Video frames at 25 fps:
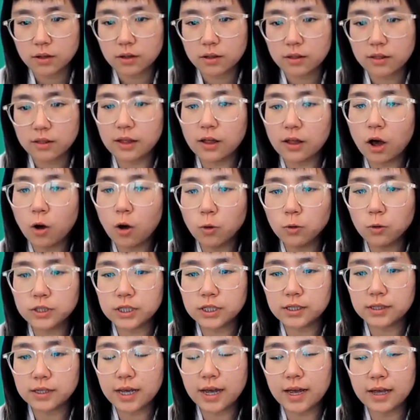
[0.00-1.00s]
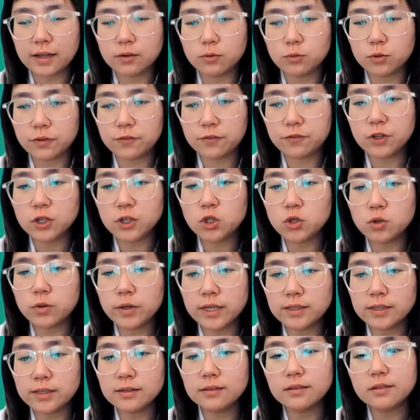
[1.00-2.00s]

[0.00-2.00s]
then hold it at refrigerated